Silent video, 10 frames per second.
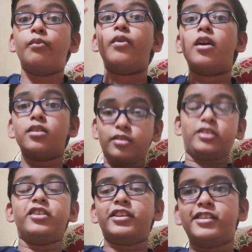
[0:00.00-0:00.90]
world
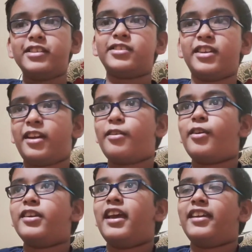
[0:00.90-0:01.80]
Guinness
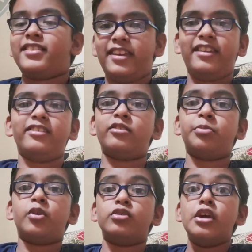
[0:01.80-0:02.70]
record like things
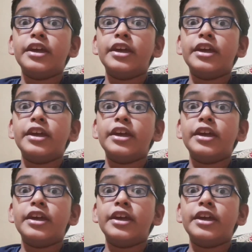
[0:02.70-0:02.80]
because